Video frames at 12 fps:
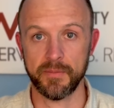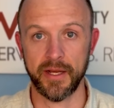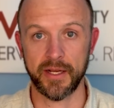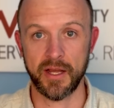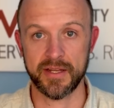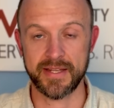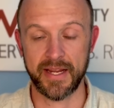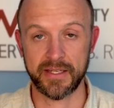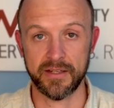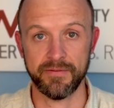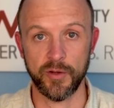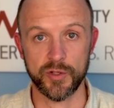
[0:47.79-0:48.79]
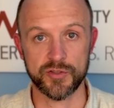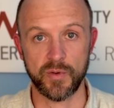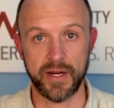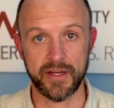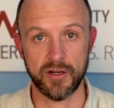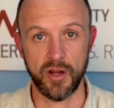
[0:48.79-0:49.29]
My contact info is
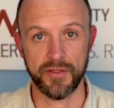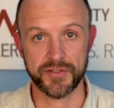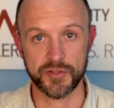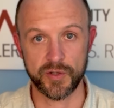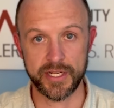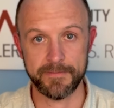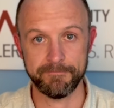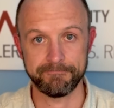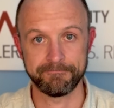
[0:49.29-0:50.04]
right here on the screen.